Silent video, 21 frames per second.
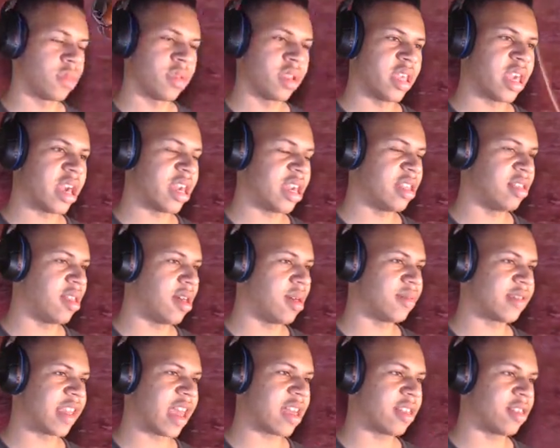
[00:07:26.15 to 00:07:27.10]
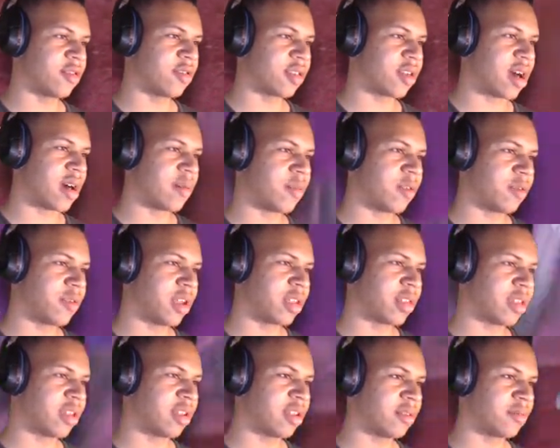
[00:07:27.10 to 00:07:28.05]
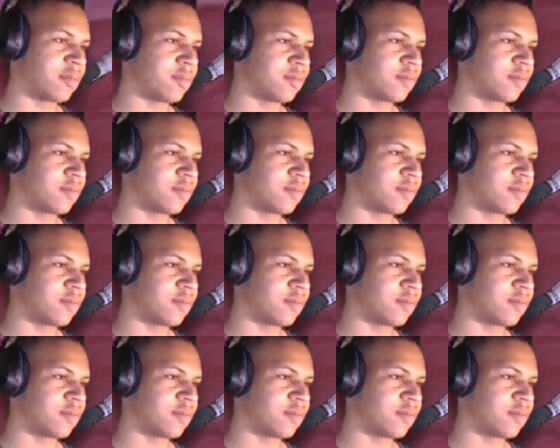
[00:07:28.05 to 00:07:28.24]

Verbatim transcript: Yeah, he loves that little combo right there.